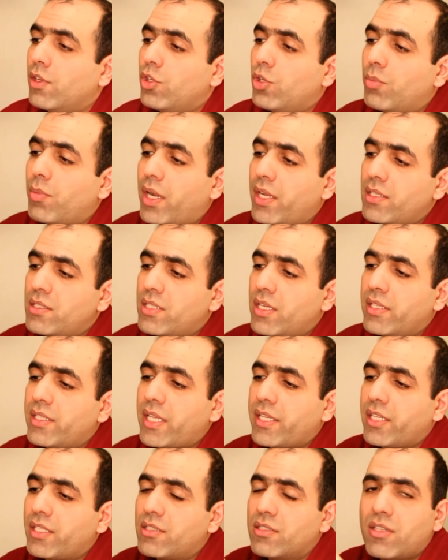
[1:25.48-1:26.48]
You might say
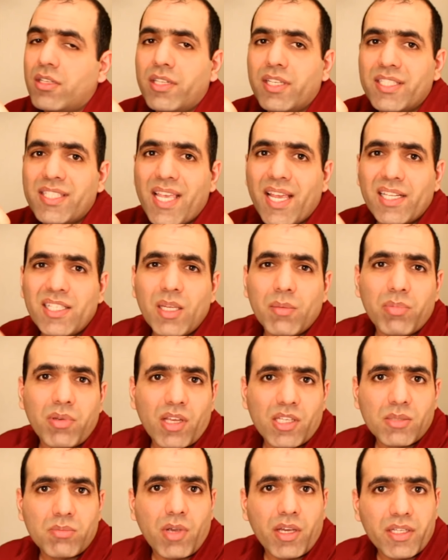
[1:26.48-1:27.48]
that it's not exactly a
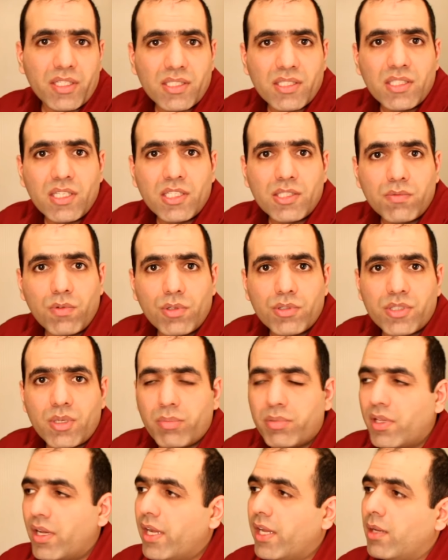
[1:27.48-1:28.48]
±6V
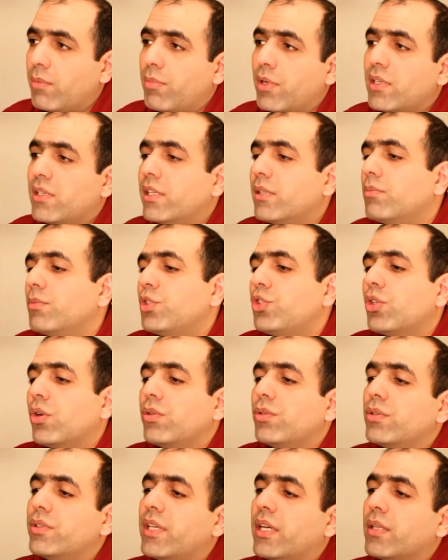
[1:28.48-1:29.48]
supply, but let me show
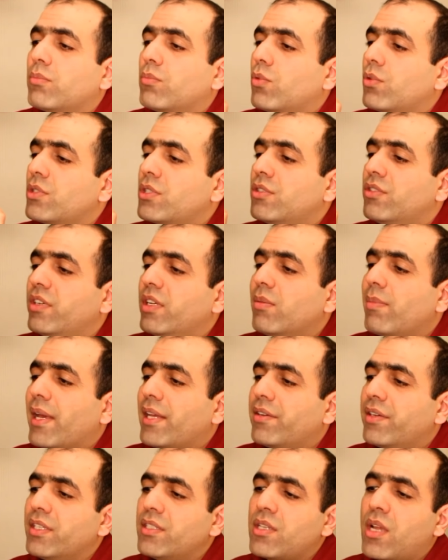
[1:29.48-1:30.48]
you that most drill
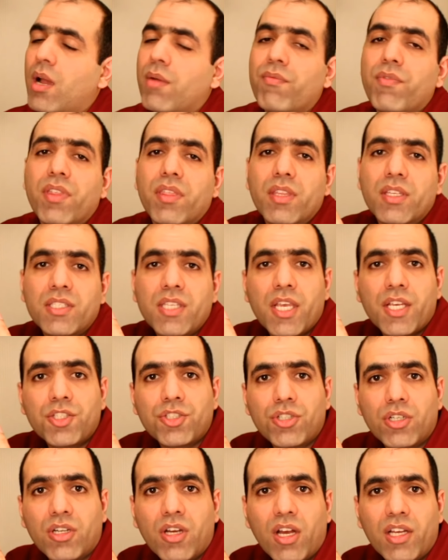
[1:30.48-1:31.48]
batteries come with this
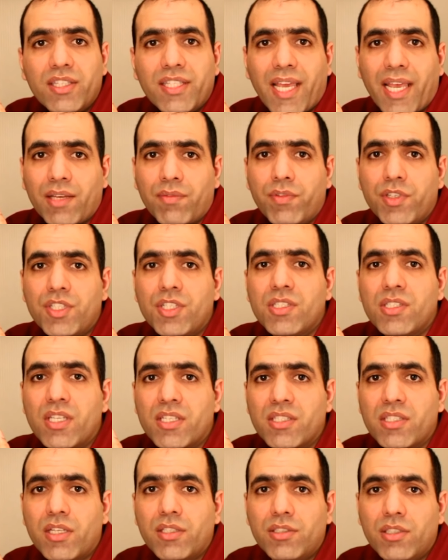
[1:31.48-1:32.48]
extra contact, which is
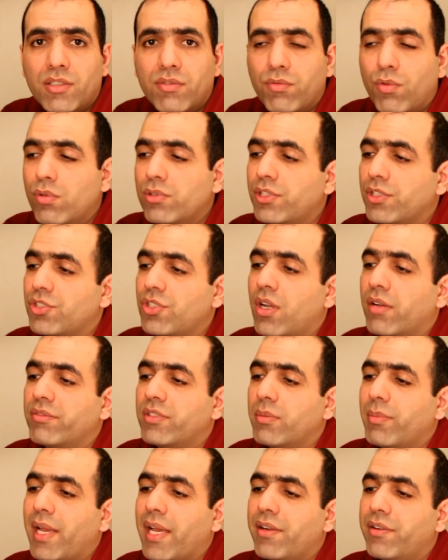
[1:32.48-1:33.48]
the center voltage of
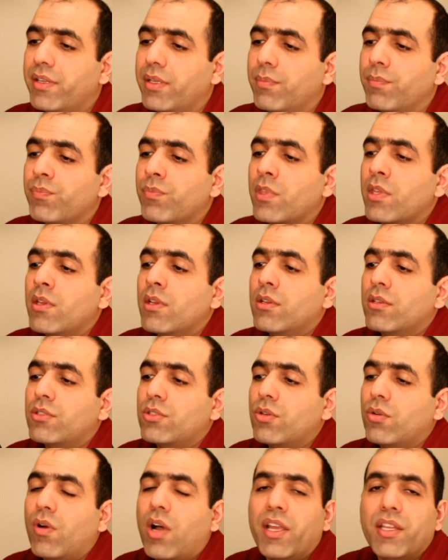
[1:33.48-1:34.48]
the battery.
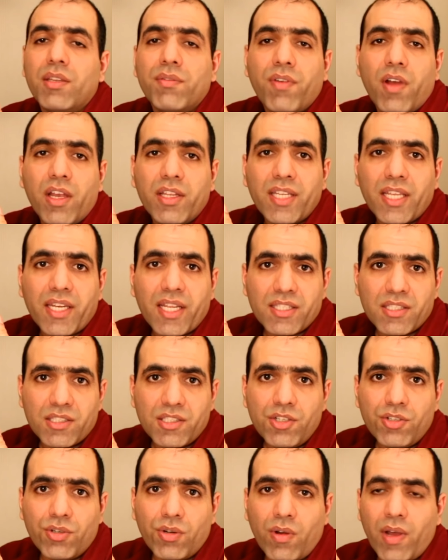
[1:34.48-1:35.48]
So I define that at
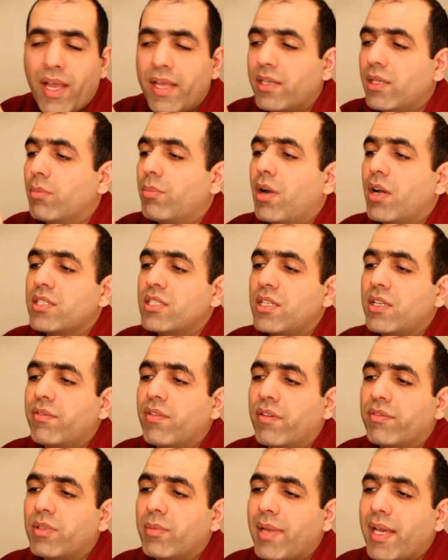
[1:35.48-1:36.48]
0, and the positive
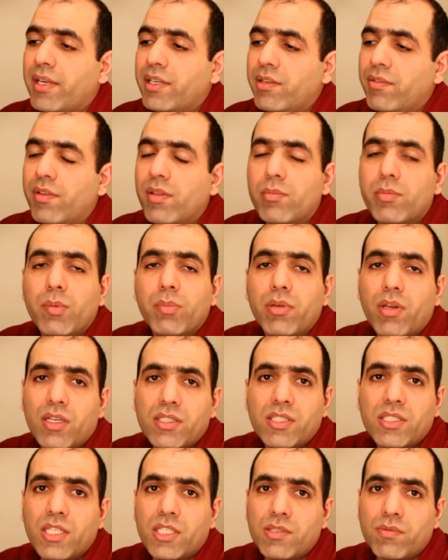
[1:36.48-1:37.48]
of the battery will be
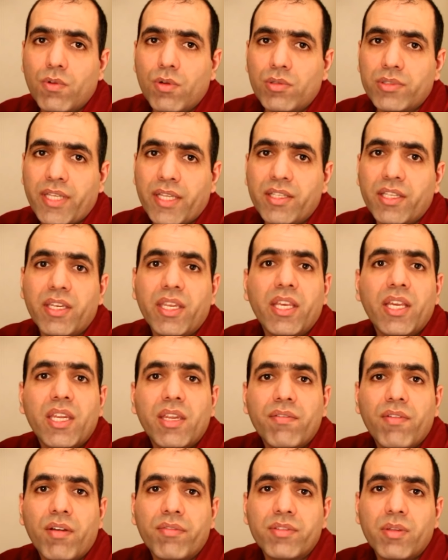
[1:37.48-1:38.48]
+6V and the
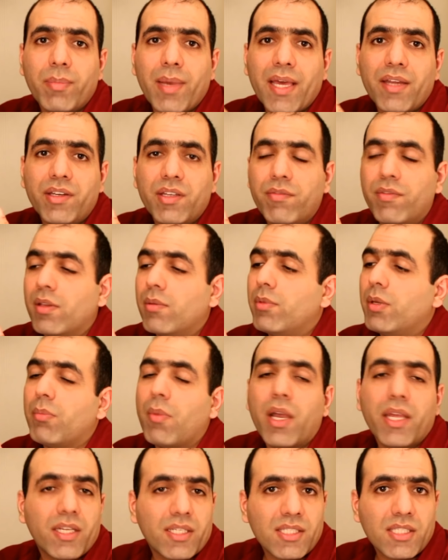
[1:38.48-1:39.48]
negative of the battery will be
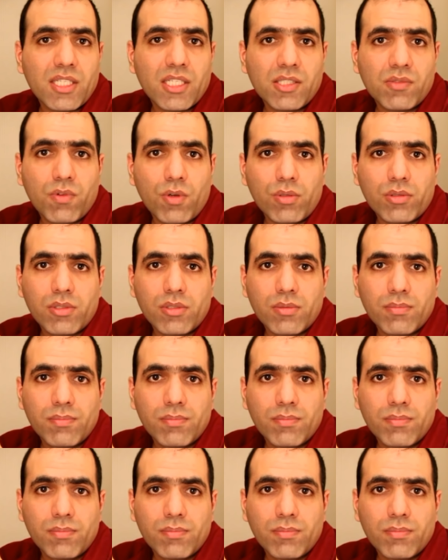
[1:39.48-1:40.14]
-6V.